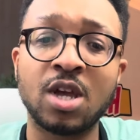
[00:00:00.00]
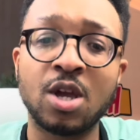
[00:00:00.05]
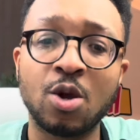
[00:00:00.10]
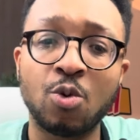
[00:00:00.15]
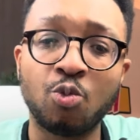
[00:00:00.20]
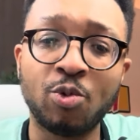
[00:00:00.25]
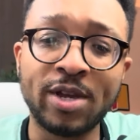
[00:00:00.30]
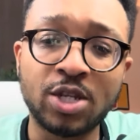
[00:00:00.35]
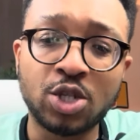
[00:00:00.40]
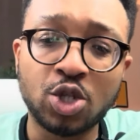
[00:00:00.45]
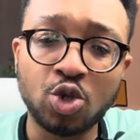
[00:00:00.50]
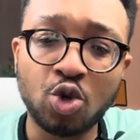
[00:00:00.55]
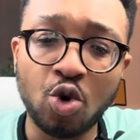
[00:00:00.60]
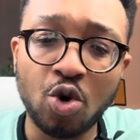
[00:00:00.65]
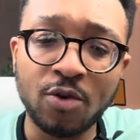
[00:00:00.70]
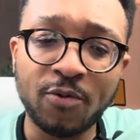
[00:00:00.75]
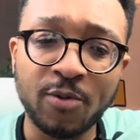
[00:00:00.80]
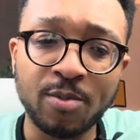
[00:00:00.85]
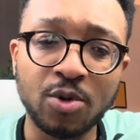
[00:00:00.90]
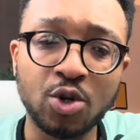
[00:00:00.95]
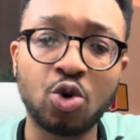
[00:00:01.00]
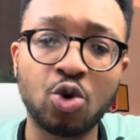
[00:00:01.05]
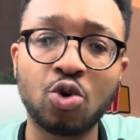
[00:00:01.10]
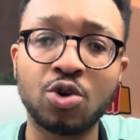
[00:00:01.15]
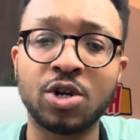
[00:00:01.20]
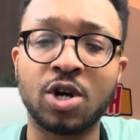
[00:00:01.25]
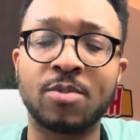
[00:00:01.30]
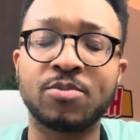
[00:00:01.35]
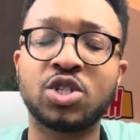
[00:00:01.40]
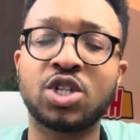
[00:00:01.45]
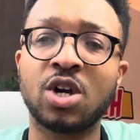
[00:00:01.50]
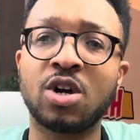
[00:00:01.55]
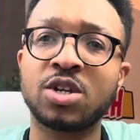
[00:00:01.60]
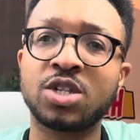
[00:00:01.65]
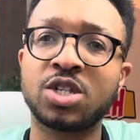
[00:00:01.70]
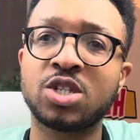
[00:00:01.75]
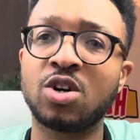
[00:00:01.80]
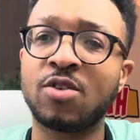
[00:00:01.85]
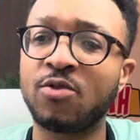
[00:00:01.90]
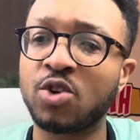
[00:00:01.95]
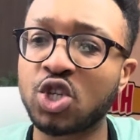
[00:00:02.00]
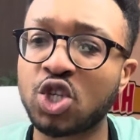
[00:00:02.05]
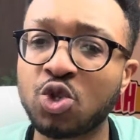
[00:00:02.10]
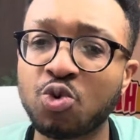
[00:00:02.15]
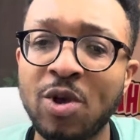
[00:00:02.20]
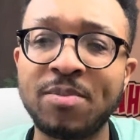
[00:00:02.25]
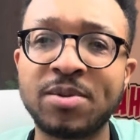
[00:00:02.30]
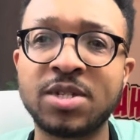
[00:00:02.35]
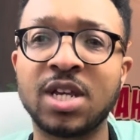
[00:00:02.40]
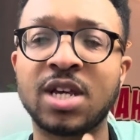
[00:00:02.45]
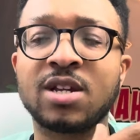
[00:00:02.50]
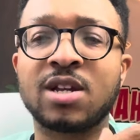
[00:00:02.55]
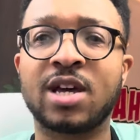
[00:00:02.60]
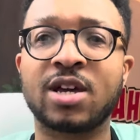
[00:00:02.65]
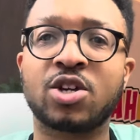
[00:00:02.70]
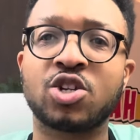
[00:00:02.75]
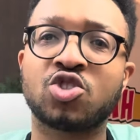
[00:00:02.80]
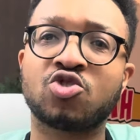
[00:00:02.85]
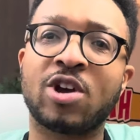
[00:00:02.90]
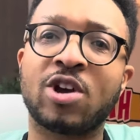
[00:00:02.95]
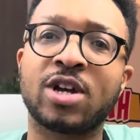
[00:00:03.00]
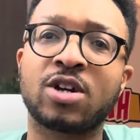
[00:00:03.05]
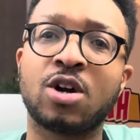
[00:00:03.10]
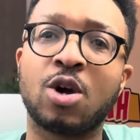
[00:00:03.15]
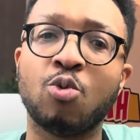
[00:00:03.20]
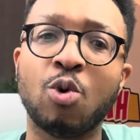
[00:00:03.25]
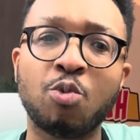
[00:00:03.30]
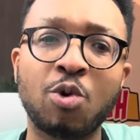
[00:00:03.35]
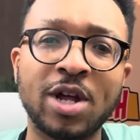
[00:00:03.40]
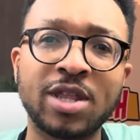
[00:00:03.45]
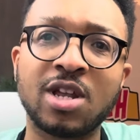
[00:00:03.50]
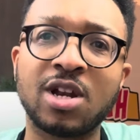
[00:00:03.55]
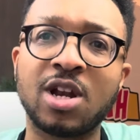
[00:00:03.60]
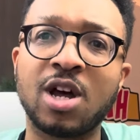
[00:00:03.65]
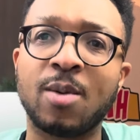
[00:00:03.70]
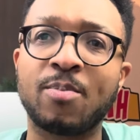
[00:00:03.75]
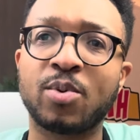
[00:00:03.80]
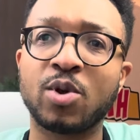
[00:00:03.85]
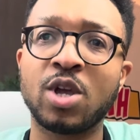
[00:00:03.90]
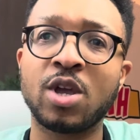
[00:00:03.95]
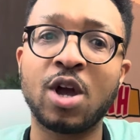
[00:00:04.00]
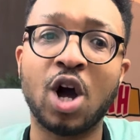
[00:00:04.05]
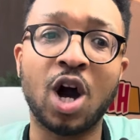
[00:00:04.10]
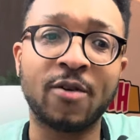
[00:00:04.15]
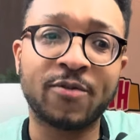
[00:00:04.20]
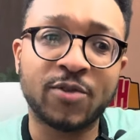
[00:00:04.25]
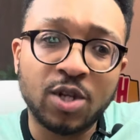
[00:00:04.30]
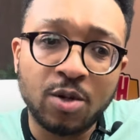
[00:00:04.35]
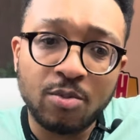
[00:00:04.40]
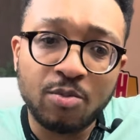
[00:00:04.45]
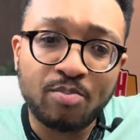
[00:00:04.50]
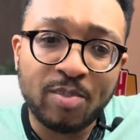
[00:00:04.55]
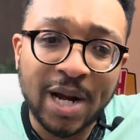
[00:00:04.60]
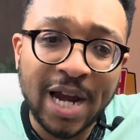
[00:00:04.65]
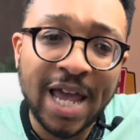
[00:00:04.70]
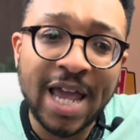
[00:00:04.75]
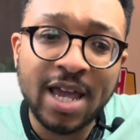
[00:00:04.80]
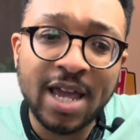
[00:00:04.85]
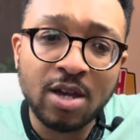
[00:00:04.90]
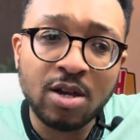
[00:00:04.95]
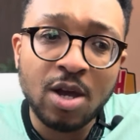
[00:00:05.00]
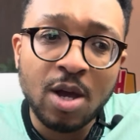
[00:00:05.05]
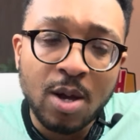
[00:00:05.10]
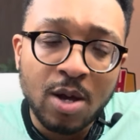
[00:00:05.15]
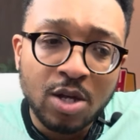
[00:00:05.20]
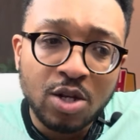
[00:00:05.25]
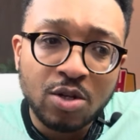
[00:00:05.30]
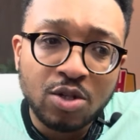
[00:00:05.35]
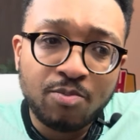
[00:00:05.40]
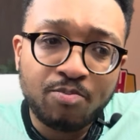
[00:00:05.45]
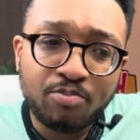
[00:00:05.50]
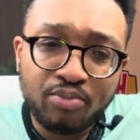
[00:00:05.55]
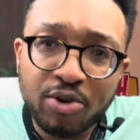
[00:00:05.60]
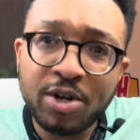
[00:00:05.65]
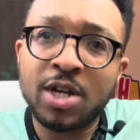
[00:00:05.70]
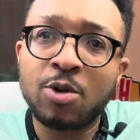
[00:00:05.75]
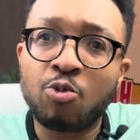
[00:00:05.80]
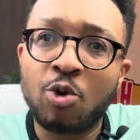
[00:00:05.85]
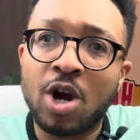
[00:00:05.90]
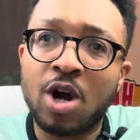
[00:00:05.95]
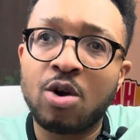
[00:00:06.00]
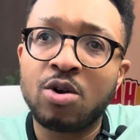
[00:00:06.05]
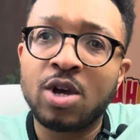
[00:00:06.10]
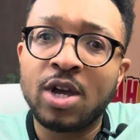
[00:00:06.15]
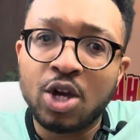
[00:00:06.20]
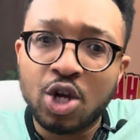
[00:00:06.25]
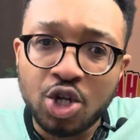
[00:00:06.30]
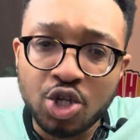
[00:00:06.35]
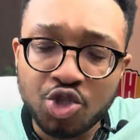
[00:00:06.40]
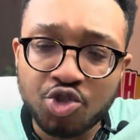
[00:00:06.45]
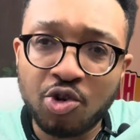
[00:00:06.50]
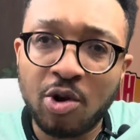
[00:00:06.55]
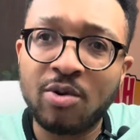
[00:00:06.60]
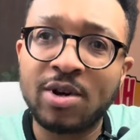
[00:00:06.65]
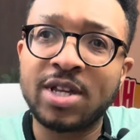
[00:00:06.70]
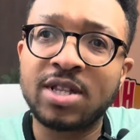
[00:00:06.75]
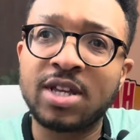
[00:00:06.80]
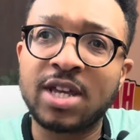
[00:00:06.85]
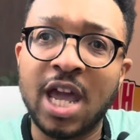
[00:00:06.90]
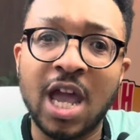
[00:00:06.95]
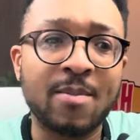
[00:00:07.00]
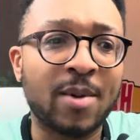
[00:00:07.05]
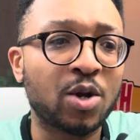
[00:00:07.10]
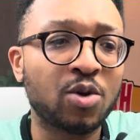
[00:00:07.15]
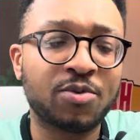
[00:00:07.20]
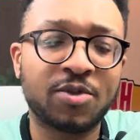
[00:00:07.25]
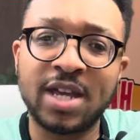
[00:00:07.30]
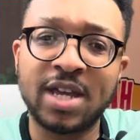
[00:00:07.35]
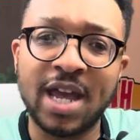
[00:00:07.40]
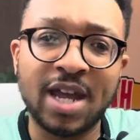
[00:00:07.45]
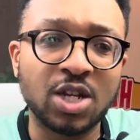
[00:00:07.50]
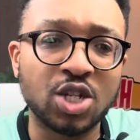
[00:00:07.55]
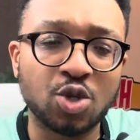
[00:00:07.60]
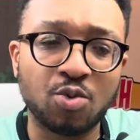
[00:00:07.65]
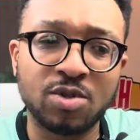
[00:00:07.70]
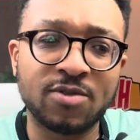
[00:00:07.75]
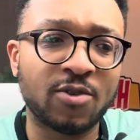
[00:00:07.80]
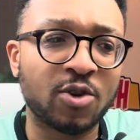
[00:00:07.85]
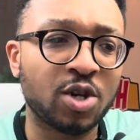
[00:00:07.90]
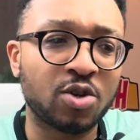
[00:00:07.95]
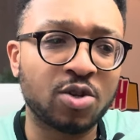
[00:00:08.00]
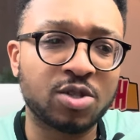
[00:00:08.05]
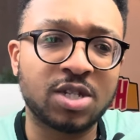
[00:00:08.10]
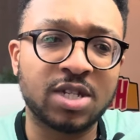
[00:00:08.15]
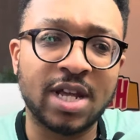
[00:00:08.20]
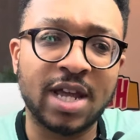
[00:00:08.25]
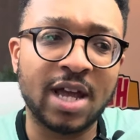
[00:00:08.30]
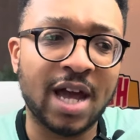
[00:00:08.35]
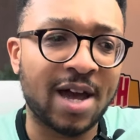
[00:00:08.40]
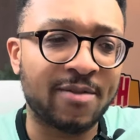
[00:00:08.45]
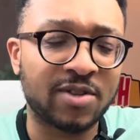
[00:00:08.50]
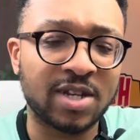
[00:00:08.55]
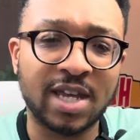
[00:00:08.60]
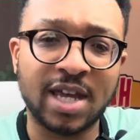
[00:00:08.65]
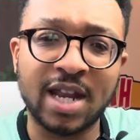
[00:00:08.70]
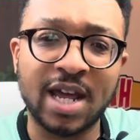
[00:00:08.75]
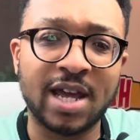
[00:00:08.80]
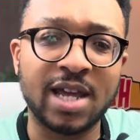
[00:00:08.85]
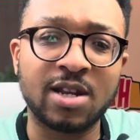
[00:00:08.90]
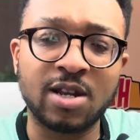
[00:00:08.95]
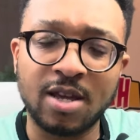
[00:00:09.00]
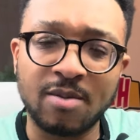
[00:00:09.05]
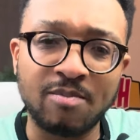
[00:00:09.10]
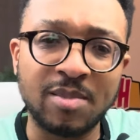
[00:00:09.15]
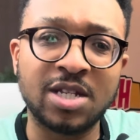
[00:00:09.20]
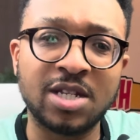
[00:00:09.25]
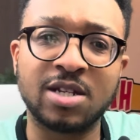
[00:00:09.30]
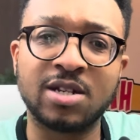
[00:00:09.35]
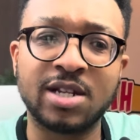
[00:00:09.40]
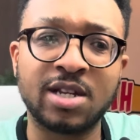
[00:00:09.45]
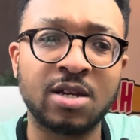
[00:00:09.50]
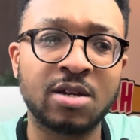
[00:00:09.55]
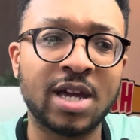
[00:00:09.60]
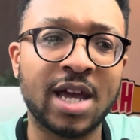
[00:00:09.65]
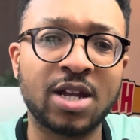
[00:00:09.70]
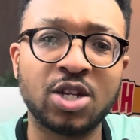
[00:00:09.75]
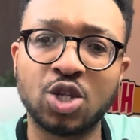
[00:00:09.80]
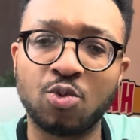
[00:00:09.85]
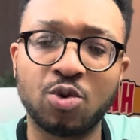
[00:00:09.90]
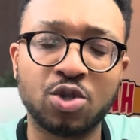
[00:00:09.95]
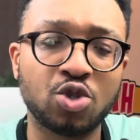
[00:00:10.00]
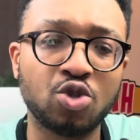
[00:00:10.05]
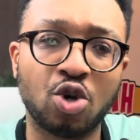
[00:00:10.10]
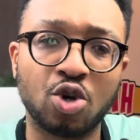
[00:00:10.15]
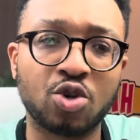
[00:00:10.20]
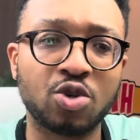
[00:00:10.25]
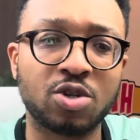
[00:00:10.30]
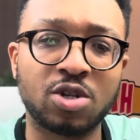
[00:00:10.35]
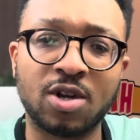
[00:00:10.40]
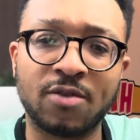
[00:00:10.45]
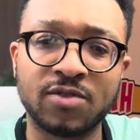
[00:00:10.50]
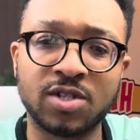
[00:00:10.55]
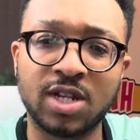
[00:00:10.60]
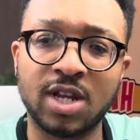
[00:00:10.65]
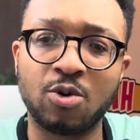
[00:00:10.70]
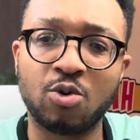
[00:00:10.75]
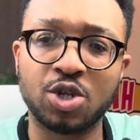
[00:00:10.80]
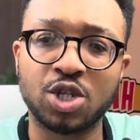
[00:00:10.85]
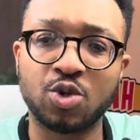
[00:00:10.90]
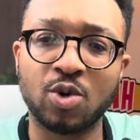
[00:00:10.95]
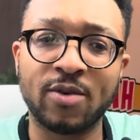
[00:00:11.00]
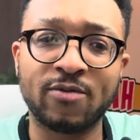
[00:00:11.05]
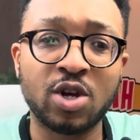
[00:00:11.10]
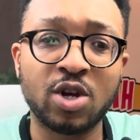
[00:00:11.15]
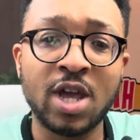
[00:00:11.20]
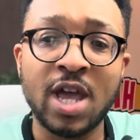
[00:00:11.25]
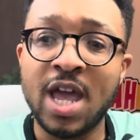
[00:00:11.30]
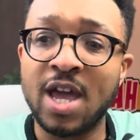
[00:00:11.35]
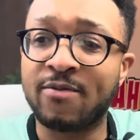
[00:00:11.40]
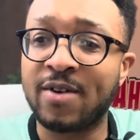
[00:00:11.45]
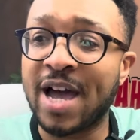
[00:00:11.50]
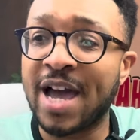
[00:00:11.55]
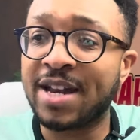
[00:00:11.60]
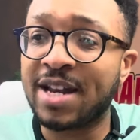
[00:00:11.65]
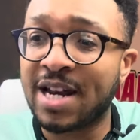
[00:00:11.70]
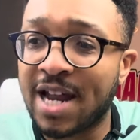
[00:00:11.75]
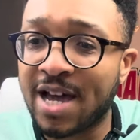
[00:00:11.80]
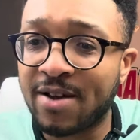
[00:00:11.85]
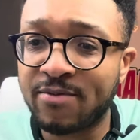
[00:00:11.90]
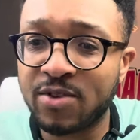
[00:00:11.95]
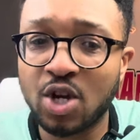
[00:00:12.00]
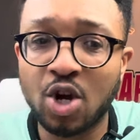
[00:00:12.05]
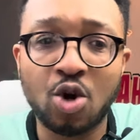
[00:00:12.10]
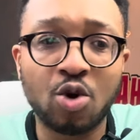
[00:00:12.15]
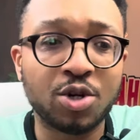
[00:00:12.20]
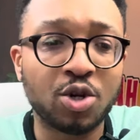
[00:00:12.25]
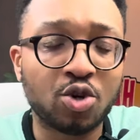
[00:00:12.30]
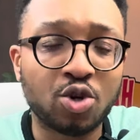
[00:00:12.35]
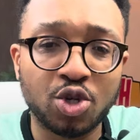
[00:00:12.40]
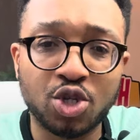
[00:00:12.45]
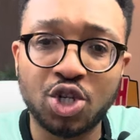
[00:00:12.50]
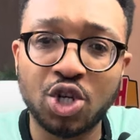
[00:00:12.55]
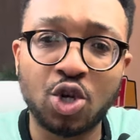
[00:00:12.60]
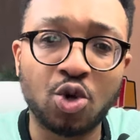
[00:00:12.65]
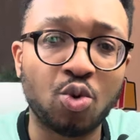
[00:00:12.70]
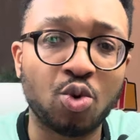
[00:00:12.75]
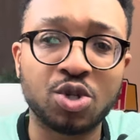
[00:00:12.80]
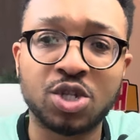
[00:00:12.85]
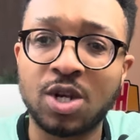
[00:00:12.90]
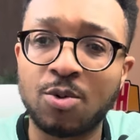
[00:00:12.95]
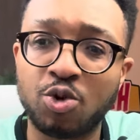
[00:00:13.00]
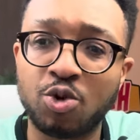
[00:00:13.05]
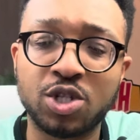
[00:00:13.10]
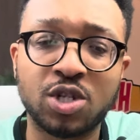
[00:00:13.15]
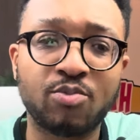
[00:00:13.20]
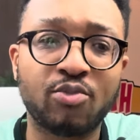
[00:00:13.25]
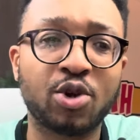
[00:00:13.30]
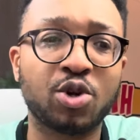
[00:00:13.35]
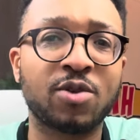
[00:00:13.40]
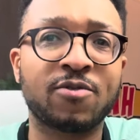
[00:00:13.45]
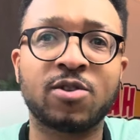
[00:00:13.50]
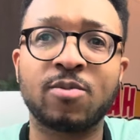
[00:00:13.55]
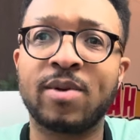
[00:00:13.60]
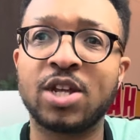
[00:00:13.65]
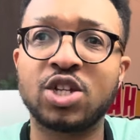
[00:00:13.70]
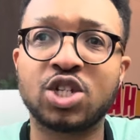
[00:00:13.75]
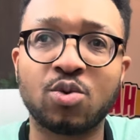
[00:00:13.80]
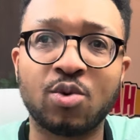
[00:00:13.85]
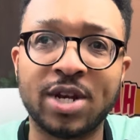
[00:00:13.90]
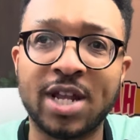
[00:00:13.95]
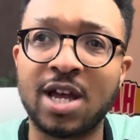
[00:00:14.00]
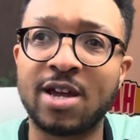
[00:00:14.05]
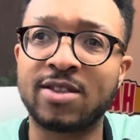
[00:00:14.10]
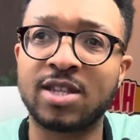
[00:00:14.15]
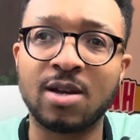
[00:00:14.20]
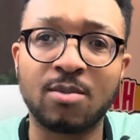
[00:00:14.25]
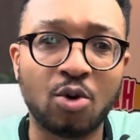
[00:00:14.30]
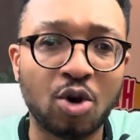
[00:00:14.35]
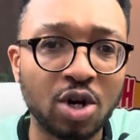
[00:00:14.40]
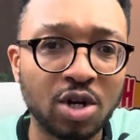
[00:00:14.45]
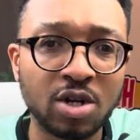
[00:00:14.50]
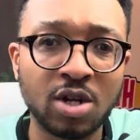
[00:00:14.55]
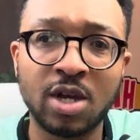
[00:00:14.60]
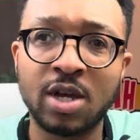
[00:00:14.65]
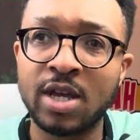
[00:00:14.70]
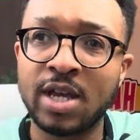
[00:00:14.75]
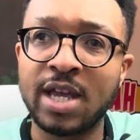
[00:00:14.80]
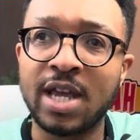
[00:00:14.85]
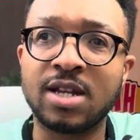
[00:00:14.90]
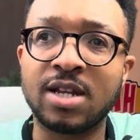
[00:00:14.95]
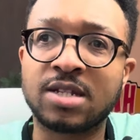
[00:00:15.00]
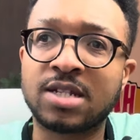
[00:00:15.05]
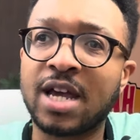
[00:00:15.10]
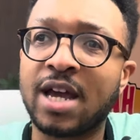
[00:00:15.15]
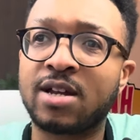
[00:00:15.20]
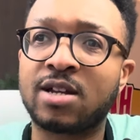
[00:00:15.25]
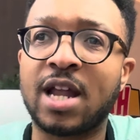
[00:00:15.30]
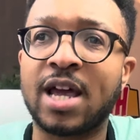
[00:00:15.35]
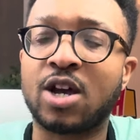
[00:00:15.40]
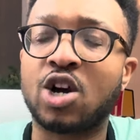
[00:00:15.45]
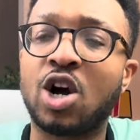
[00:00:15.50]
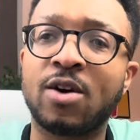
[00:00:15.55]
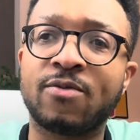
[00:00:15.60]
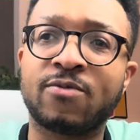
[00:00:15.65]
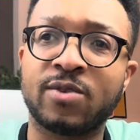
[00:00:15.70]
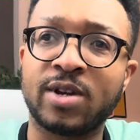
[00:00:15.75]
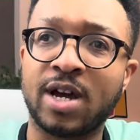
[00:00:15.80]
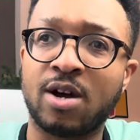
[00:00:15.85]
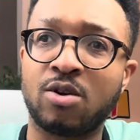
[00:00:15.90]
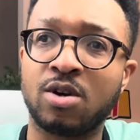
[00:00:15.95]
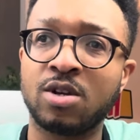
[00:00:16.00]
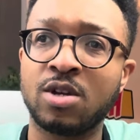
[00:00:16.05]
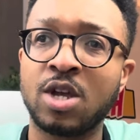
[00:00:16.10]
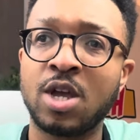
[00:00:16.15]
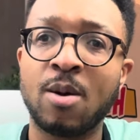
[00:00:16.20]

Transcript: We scored from a corner. Thiago Silva sweeps it in like a striker. We're 1-0 up after playing pretty well, controlling the game. I don't think Enzo was very good today. I have to get that in immediately. Enzo was not good enough today whatsoever. If I had a Lavio or an Okachukwu or someone to bring on off the bench, I would have had them on inside like half an hour.